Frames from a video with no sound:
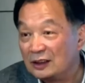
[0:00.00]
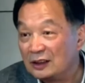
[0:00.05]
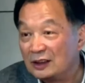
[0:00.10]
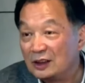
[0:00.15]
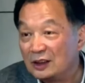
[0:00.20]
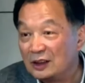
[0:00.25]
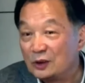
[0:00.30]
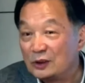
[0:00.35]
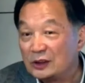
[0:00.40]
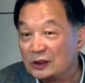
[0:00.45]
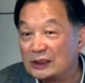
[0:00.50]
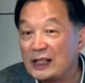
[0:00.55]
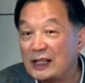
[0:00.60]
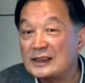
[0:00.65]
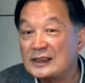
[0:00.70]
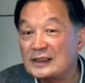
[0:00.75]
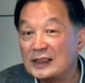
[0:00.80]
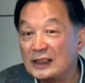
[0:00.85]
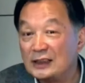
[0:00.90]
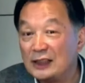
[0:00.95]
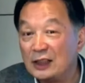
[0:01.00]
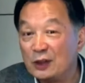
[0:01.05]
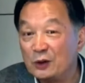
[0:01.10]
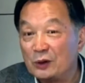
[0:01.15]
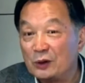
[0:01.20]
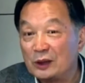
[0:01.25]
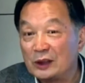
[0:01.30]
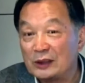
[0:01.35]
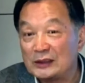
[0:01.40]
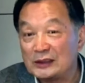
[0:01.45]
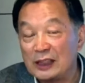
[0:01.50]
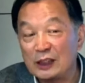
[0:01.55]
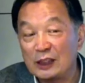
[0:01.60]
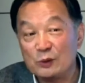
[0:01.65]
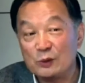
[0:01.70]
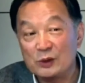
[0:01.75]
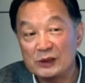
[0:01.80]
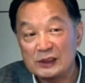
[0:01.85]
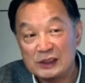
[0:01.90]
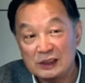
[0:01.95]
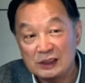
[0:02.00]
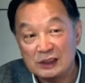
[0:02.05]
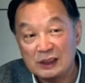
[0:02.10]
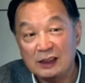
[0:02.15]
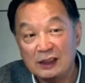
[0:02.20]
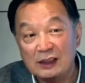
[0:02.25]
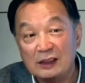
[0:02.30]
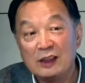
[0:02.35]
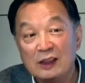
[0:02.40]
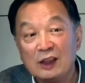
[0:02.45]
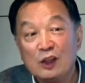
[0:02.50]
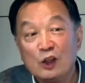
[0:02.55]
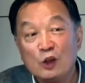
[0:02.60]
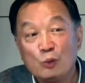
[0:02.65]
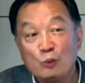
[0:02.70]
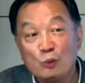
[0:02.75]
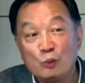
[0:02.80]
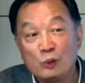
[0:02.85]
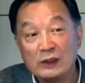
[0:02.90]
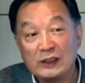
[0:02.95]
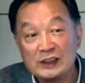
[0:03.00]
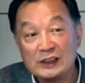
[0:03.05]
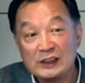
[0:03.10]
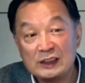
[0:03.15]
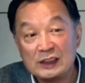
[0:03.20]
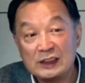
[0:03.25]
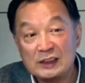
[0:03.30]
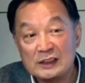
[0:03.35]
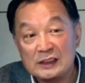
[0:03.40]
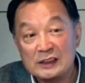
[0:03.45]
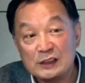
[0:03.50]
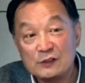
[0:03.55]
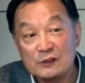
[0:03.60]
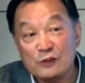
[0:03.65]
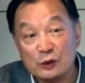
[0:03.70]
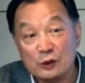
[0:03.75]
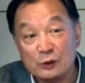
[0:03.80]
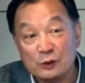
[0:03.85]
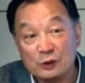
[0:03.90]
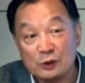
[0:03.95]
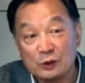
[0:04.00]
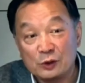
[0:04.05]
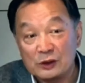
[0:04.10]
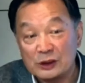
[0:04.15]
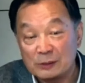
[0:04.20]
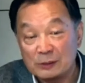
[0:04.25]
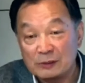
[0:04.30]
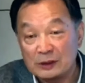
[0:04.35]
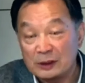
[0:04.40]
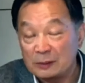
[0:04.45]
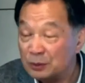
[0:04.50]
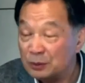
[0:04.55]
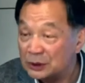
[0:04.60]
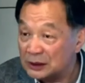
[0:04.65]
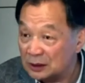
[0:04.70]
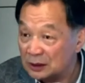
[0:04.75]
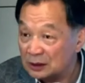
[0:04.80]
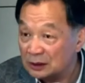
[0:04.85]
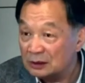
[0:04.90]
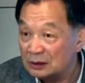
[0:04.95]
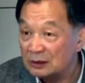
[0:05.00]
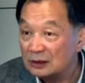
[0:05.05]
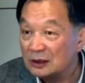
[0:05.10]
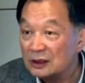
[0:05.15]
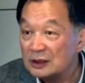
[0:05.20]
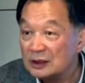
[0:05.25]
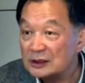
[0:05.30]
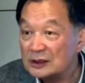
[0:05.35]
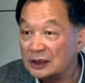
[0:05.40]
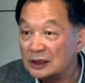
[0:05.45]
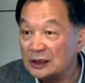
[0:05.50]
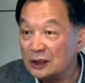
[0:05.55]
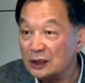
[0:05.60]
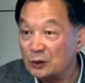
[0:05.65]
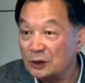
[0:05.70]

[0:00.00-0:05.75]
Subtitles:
Please vote for me. I will give you guys higher social benefits and less working hours.